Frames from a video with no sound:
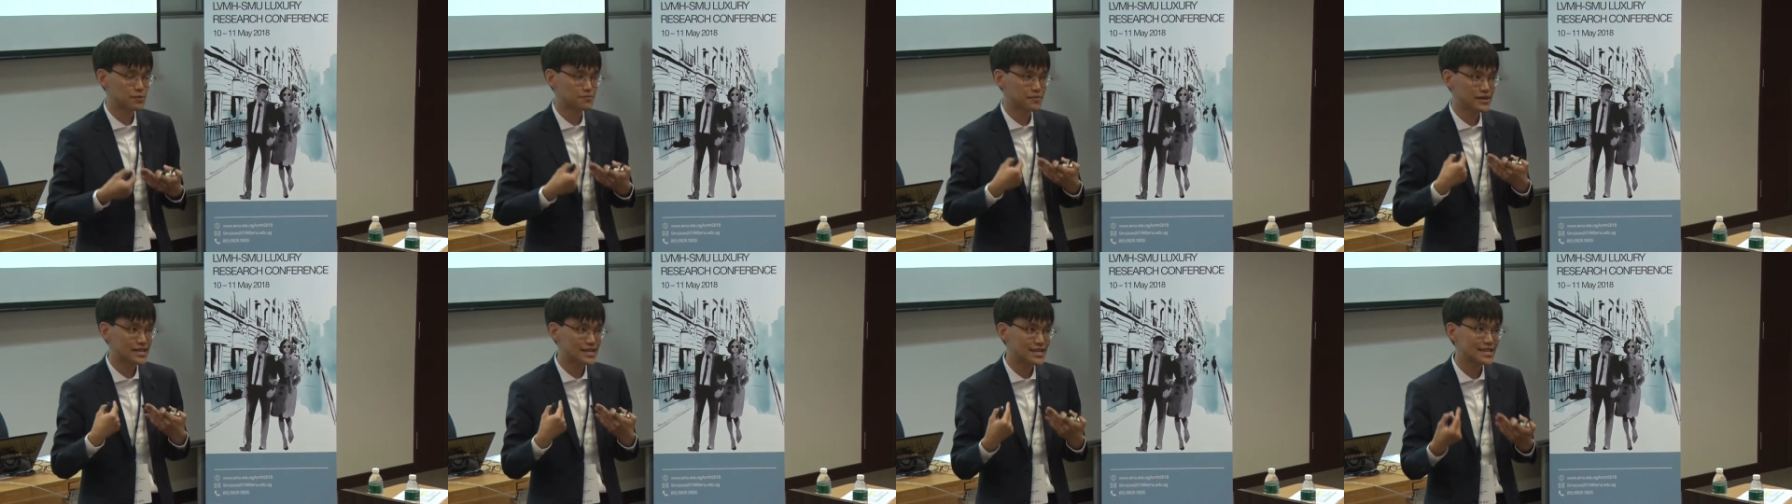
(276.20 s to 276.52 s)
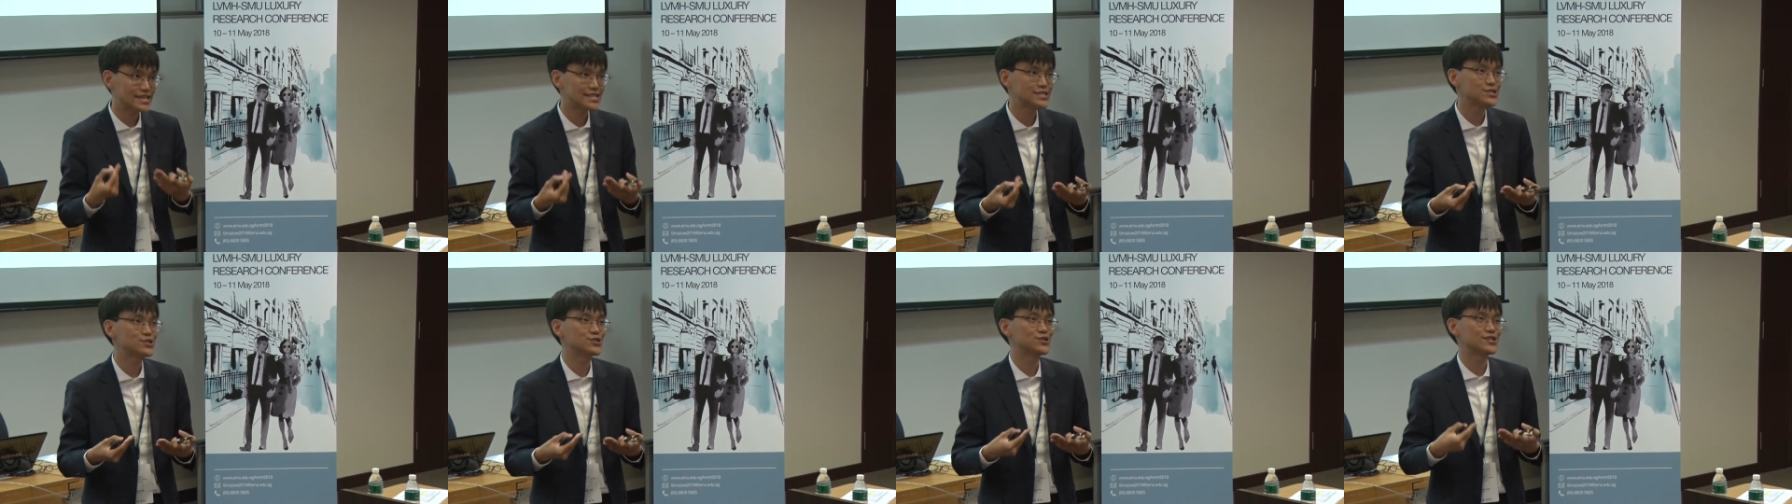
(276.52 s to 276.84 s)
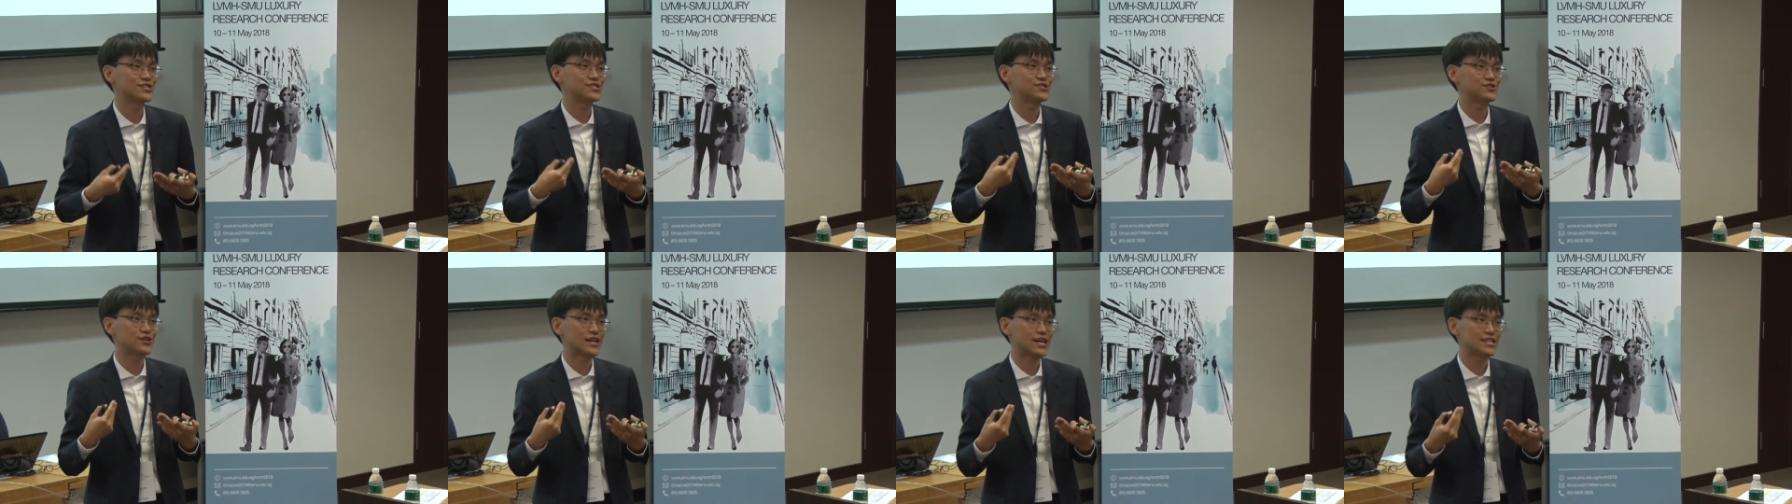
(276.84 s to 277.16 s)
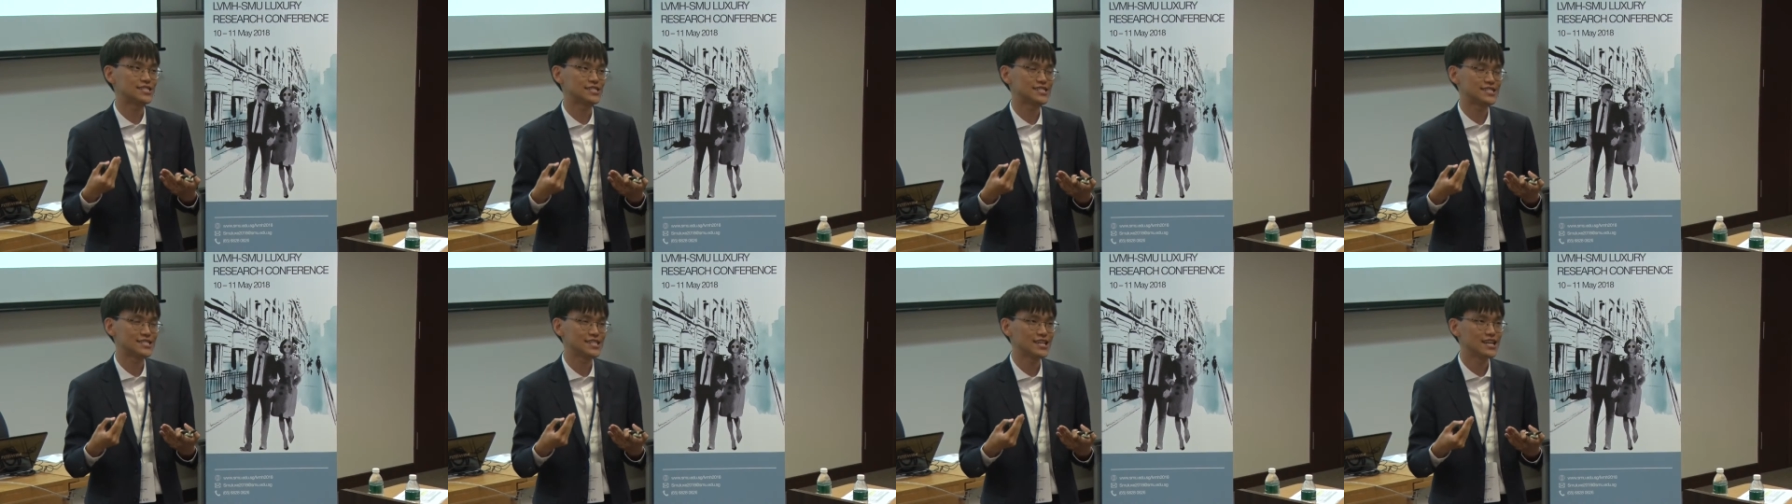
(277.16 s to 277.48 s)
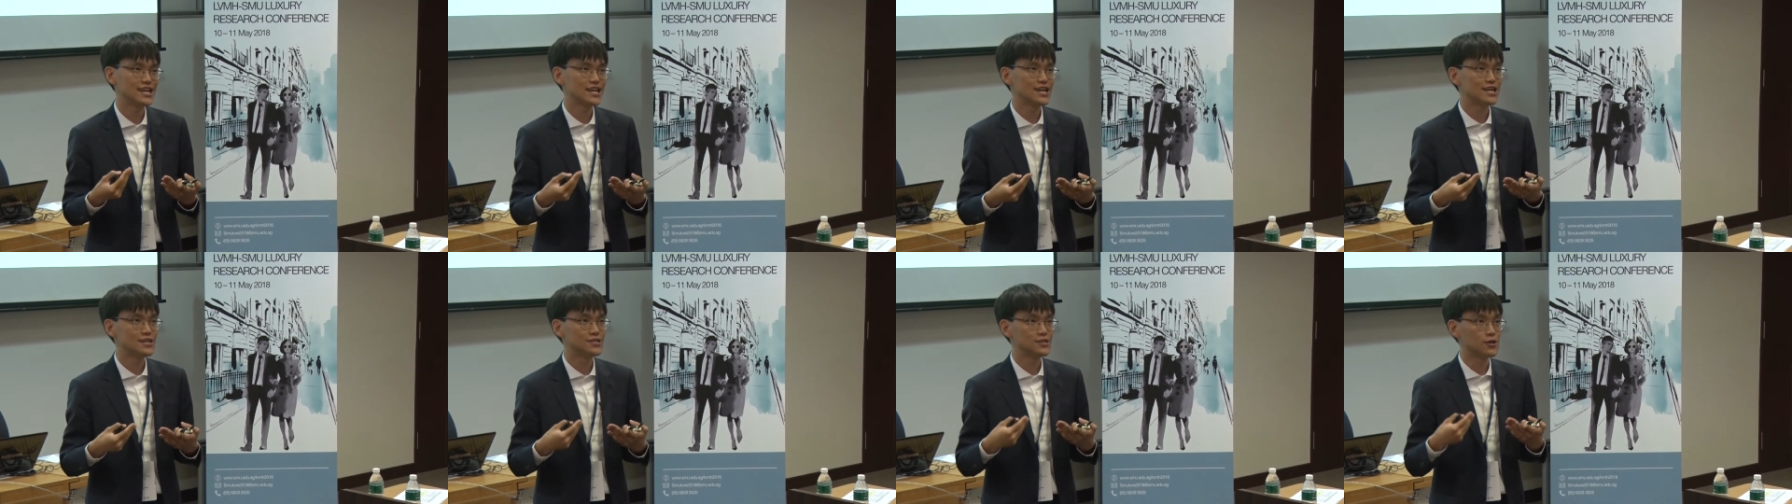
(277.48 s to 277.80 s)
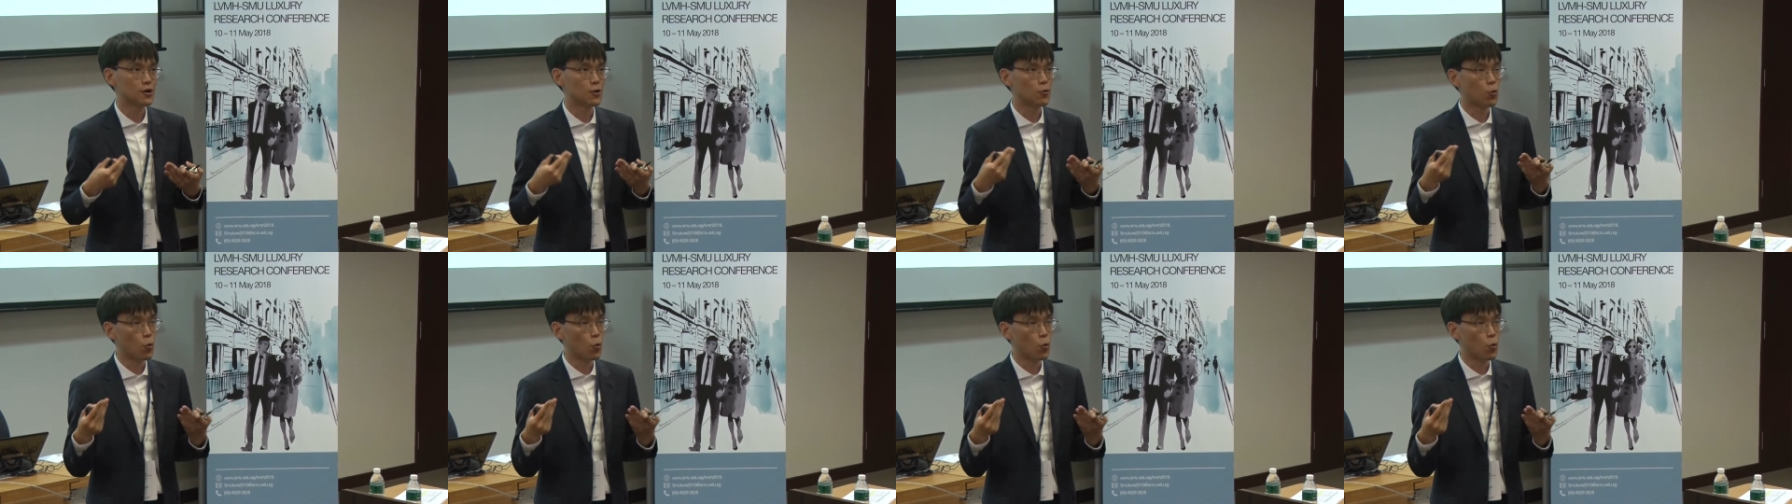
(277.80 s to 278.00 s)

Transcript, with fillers: begin to address the